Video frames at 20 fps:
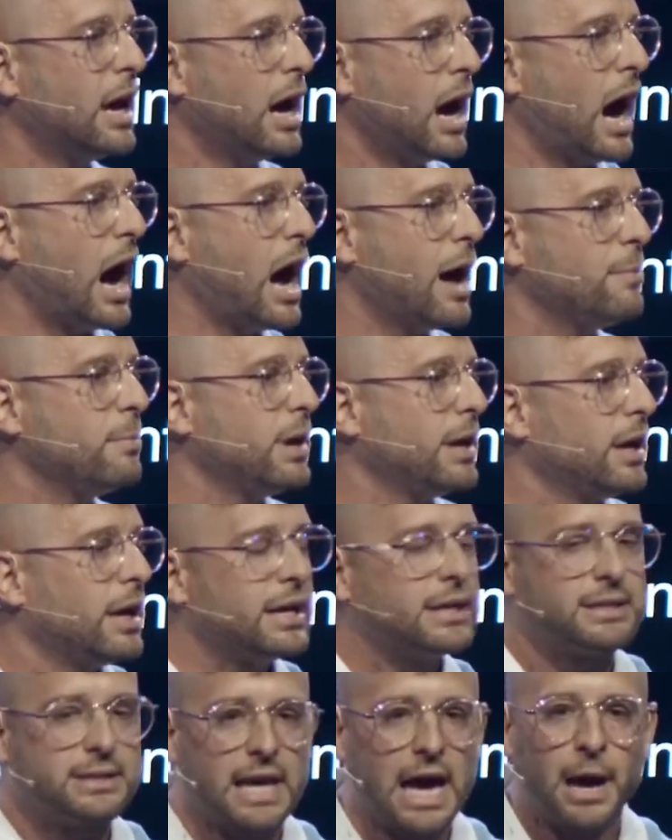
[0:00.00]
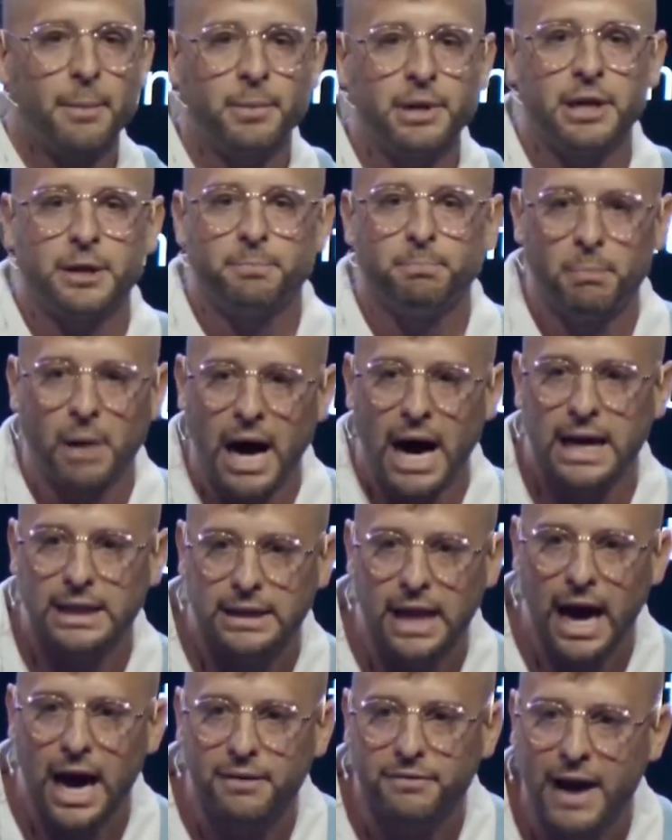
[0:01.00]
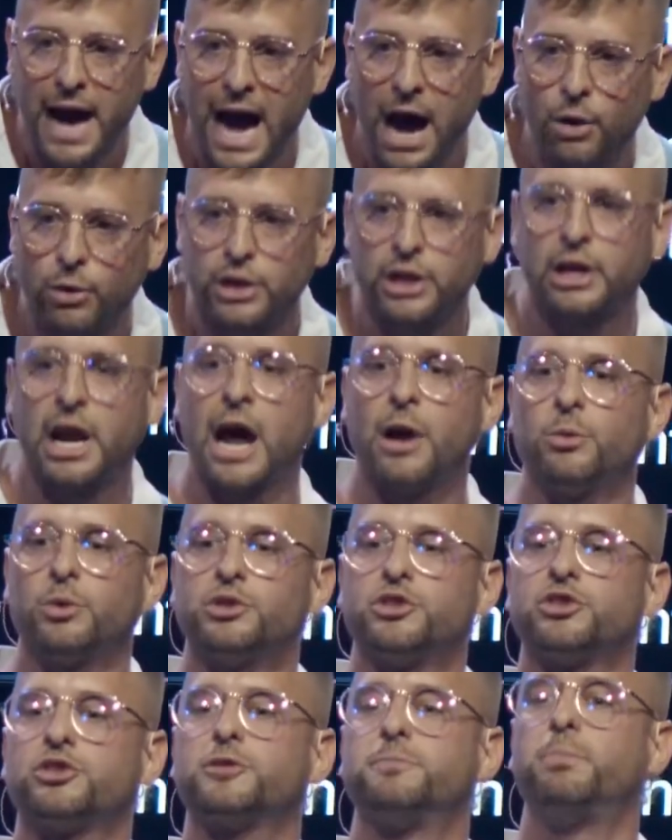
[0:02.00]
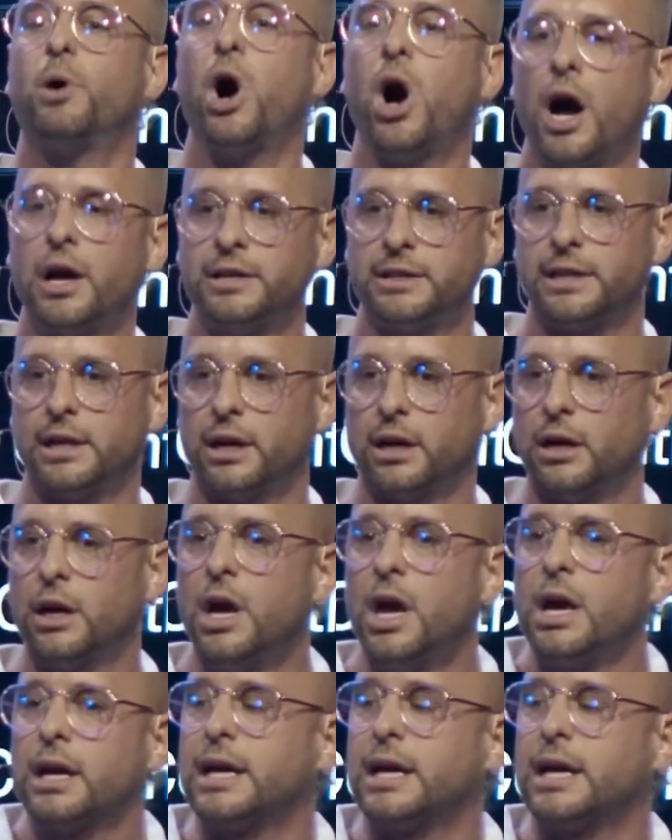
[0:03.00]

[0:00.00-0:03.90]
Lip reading: I'm examining my life. How can I respond here?